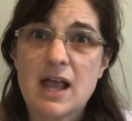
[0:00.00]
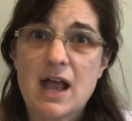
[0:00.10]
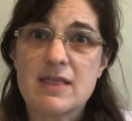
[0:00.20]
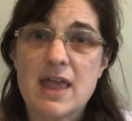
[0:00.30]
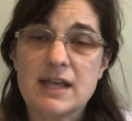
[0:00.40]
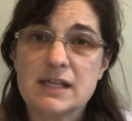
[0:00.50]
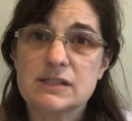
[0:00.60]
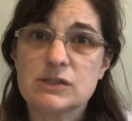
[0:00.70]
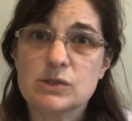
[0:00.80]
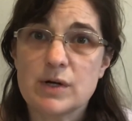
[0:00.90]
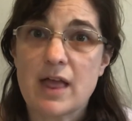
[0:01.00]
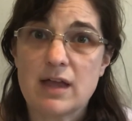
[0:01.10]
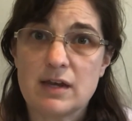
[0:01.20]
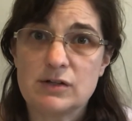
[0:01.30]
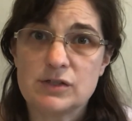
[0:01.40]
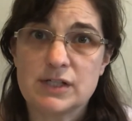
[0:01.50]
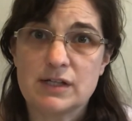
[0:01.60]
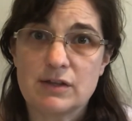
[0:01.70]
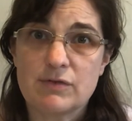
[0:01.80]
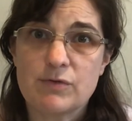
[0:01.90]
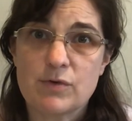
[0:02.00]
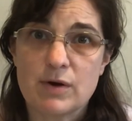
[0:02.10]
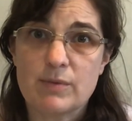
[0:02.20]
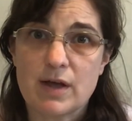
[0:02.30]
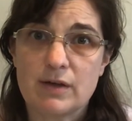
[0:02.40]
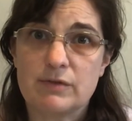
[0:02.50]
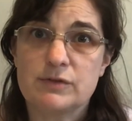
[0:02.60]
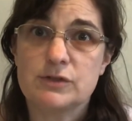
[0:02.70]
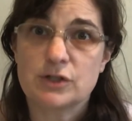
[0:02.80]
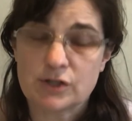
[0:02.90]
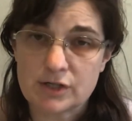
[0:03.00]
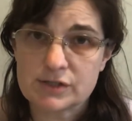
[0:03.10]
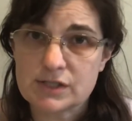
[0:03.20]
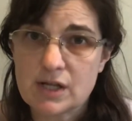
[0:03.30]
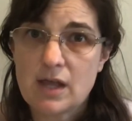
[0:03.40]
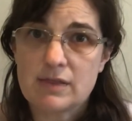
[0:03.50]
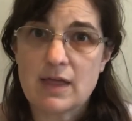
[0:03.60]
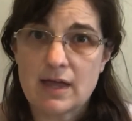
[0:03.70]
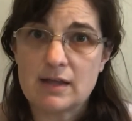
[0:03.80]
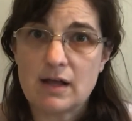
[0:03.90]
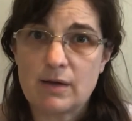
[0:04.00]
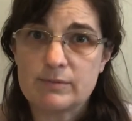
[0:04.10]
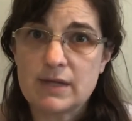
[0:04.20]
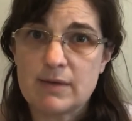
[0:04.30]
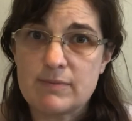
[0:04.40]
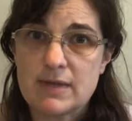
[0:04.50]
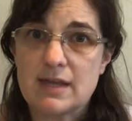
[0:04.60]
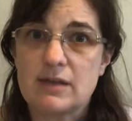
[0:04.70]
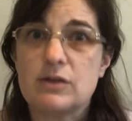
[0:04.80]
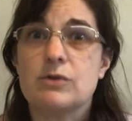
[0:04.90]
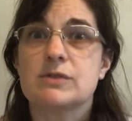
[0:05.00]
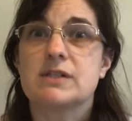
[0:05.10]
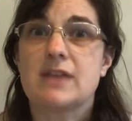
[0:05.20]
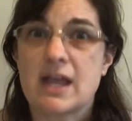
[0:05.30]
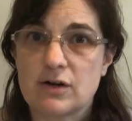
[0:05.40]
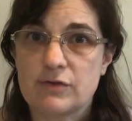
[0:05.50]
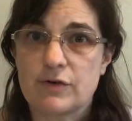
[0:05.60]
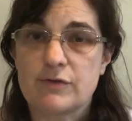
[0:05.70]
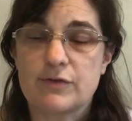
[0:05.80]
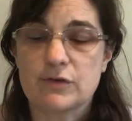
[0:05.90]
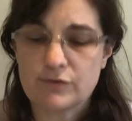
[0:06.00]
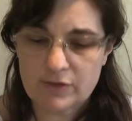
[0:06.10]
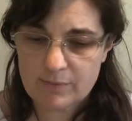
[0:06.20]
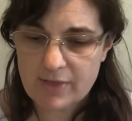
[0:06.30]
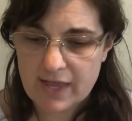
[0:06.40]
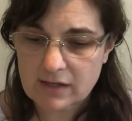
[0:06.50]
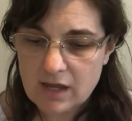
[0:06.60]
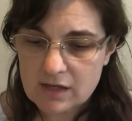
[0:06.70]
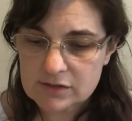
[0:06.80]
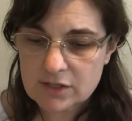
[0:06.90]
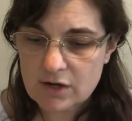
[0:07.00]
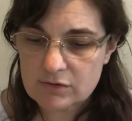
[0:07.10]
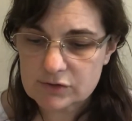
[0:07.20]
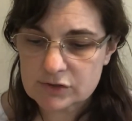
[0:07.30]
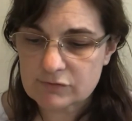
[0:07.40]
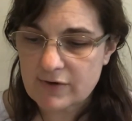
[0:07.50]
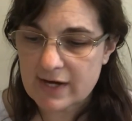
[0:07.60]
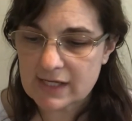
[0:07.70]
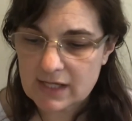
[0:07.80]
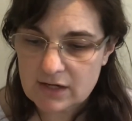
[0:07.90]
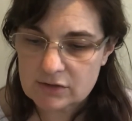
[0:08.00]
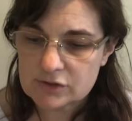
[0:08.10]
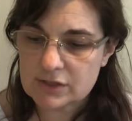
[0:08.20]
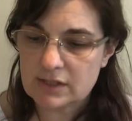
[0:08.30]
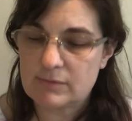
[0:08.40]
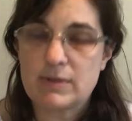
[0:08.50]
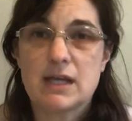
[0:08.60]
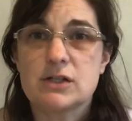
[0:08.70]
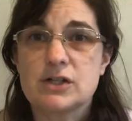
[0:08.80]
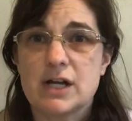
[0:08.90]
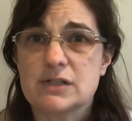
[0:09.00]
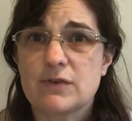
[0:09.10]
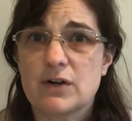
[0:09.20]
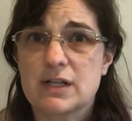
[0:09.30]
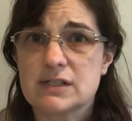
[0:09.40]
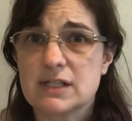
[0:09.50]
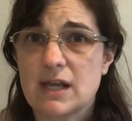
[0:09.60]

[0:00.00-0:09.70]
and they can store that energy in the form of sugars that can be used later for food for the plant. And so just radiant energy being transferred into